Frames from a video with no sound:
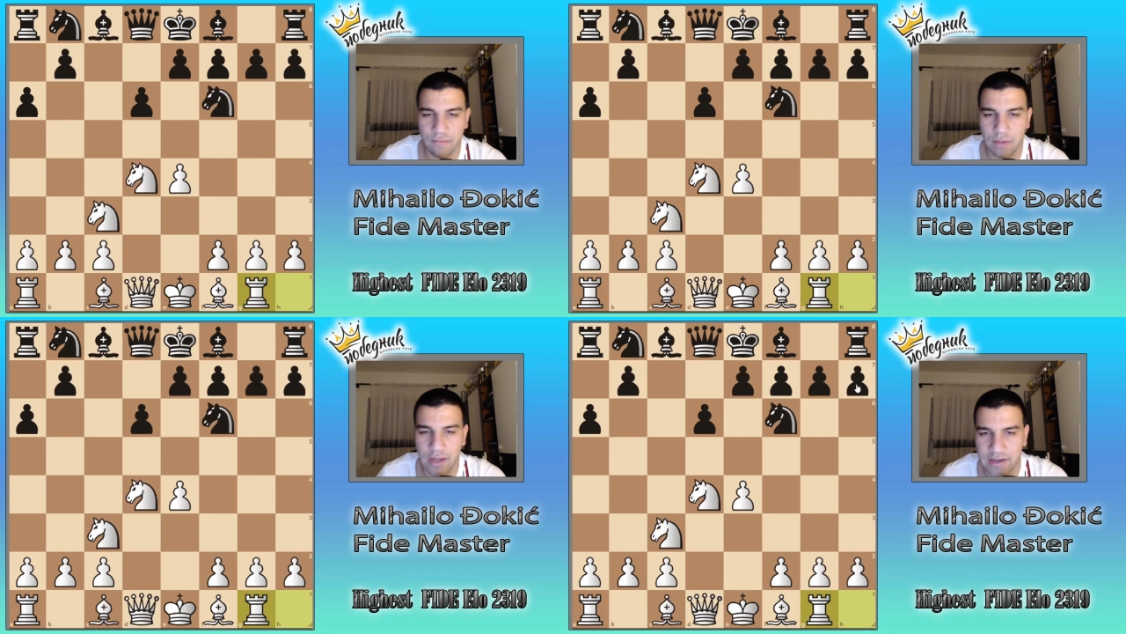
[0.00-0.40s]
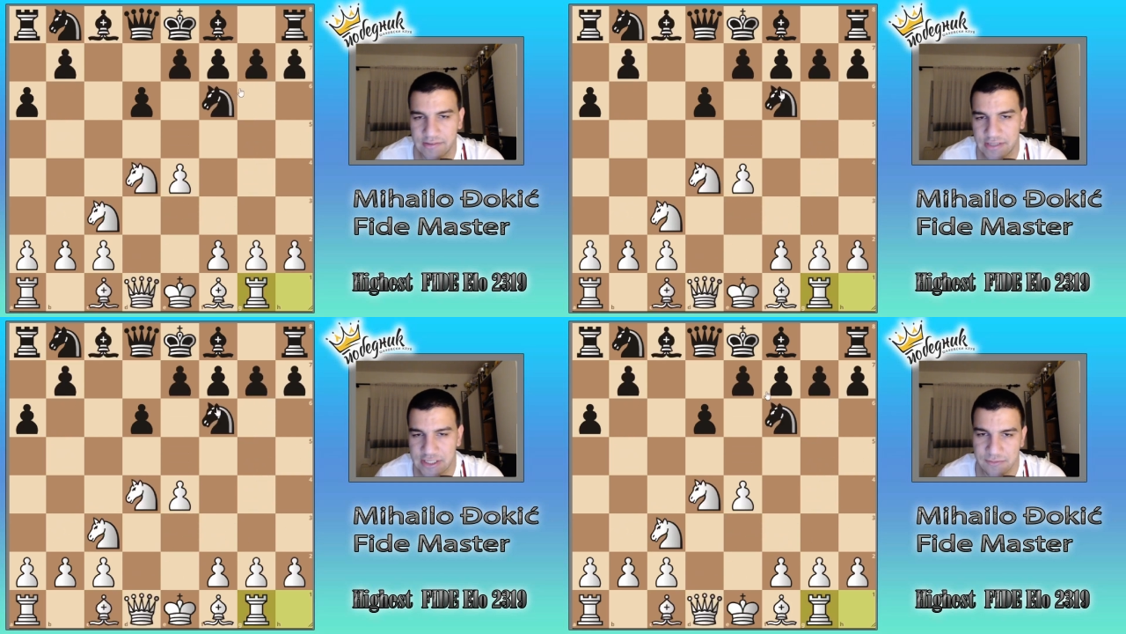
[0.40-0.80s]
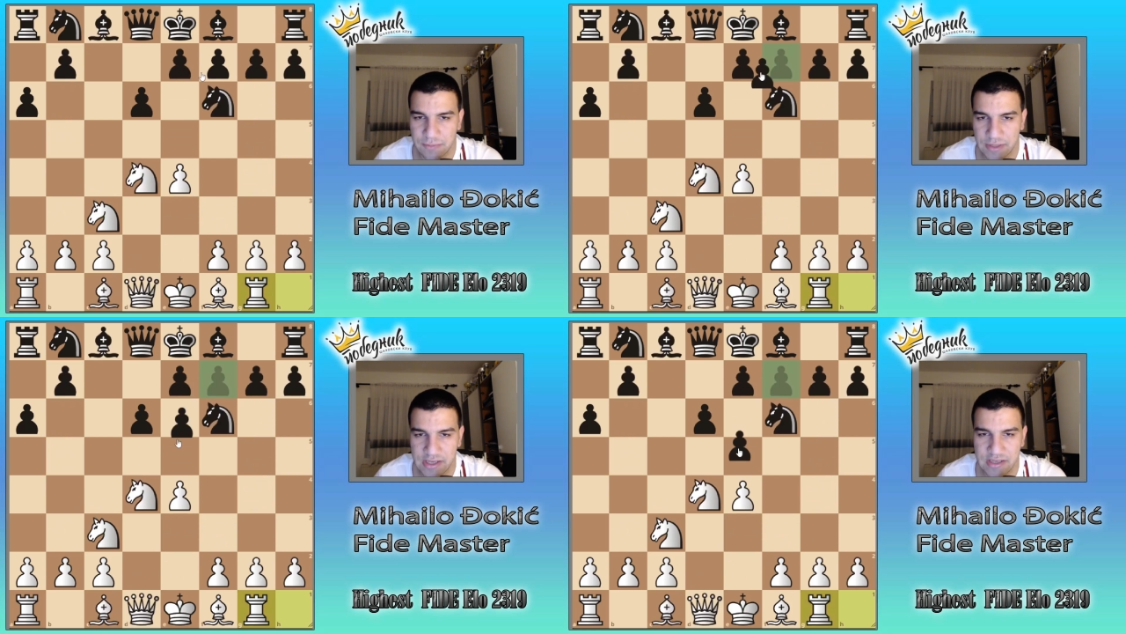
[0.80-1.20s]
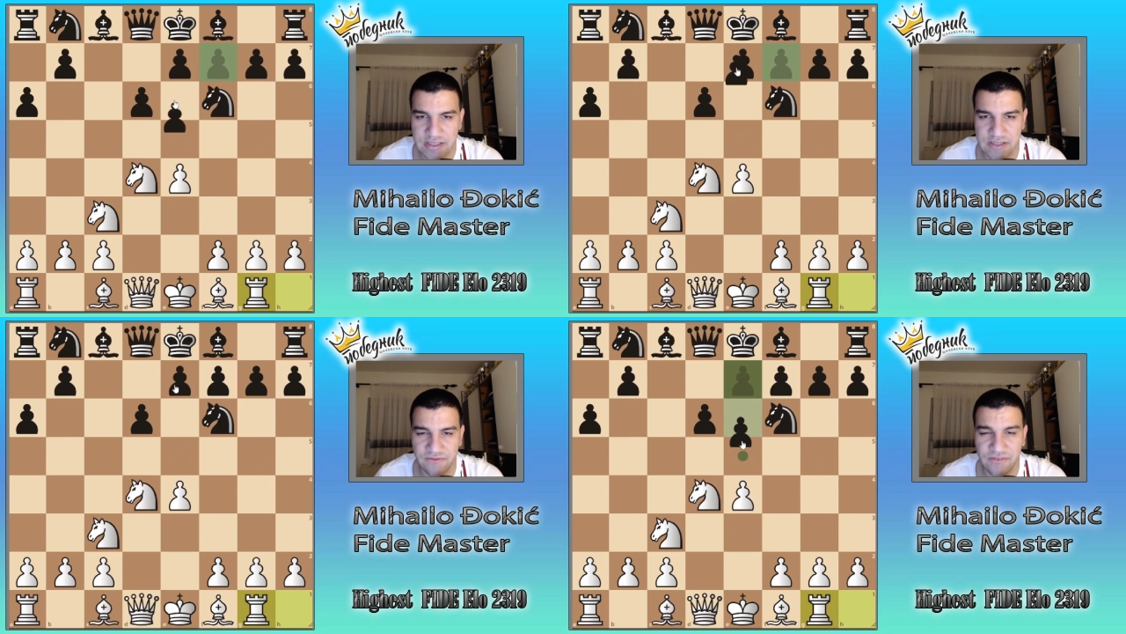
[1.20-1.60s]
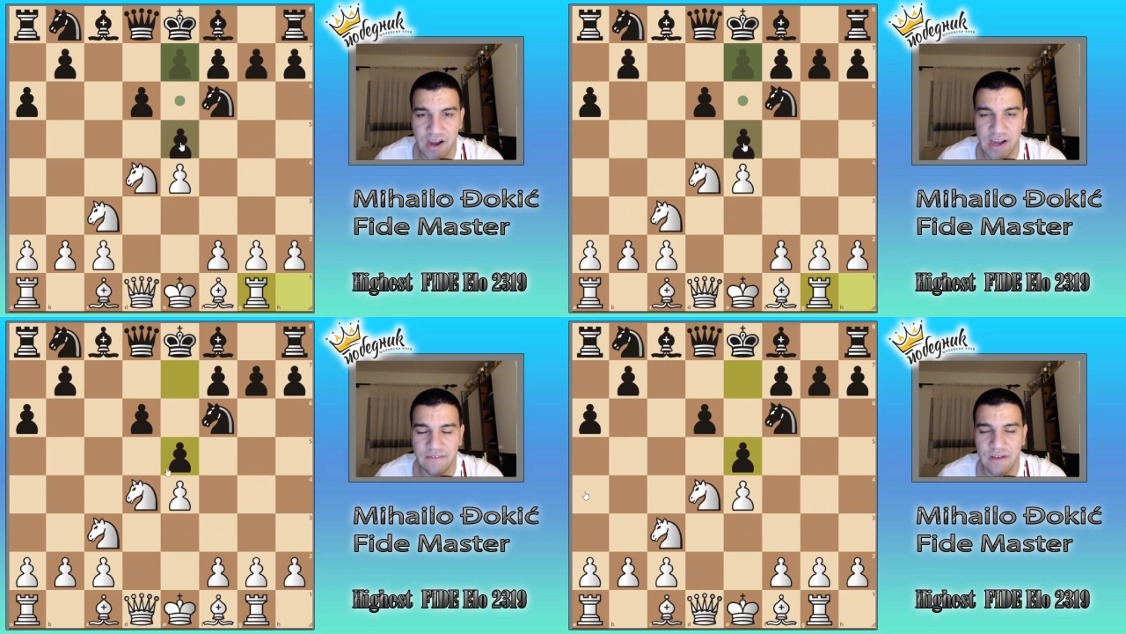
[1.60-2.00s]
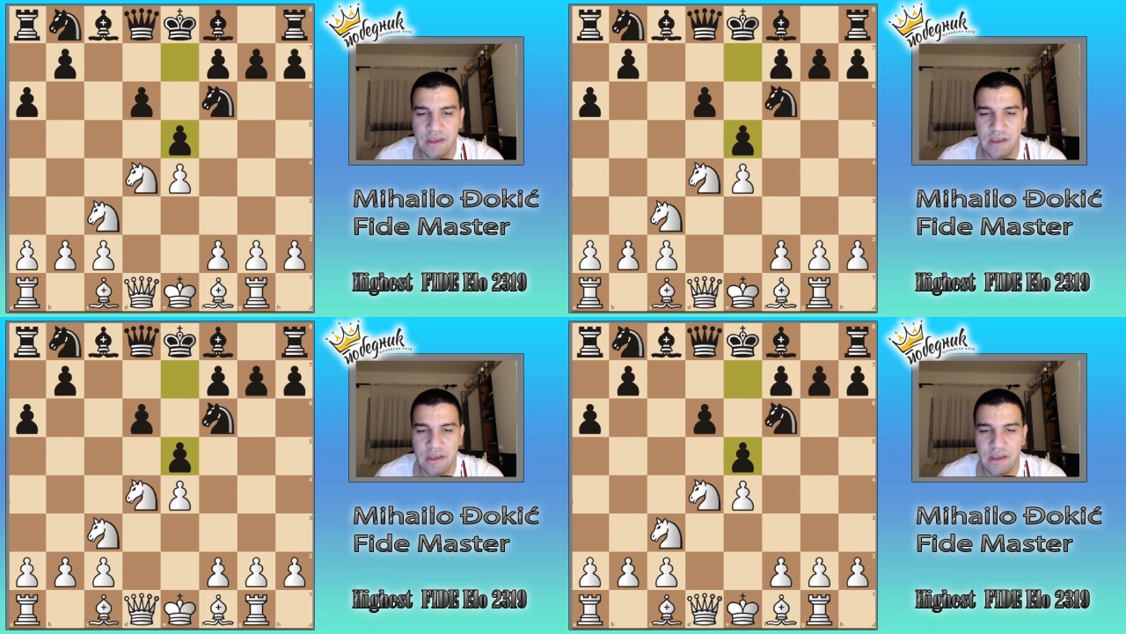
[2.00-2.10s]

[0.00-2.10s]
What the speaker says: black does play e5,